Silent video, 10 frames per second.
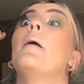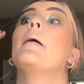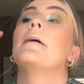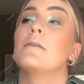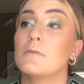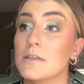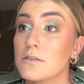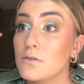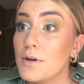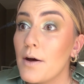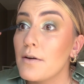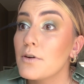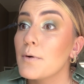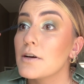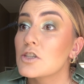it was like sold out
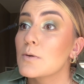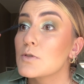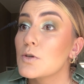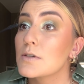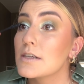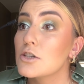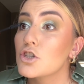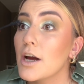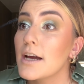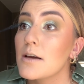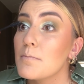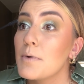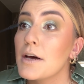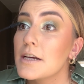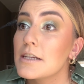everywhere, so I was so excited to try it.
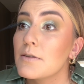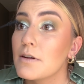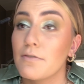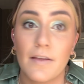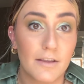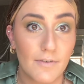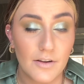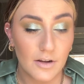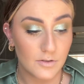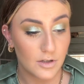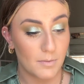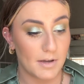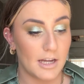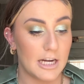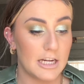But when I finally found it, I was like, oh my
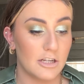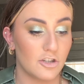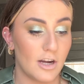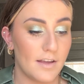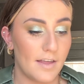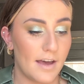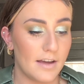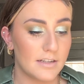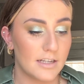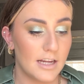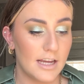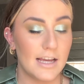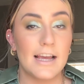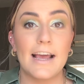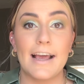god, I need to try that.
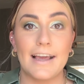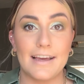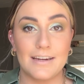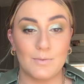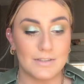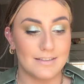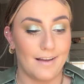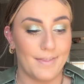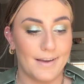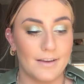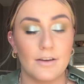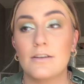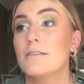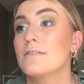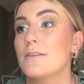And it was not that
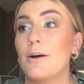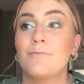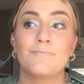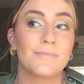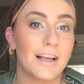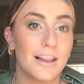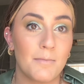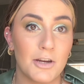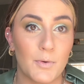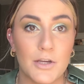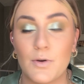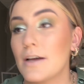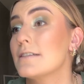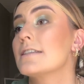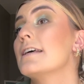good. So let me know what you
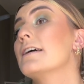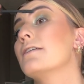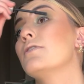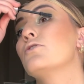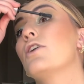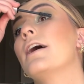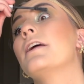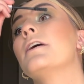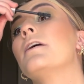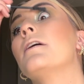guys think if you tried it.